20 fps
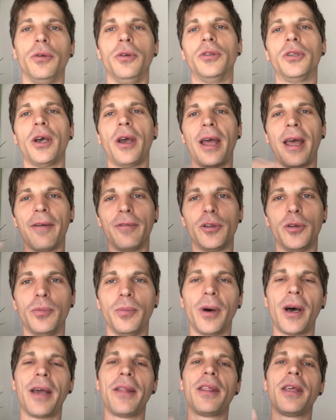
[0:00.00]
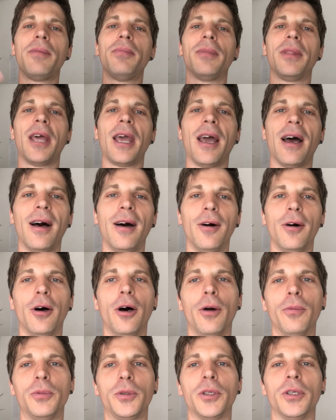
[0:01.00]
You don't have to buy them, they are
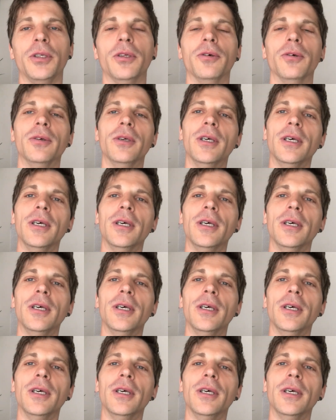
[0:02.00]
optional.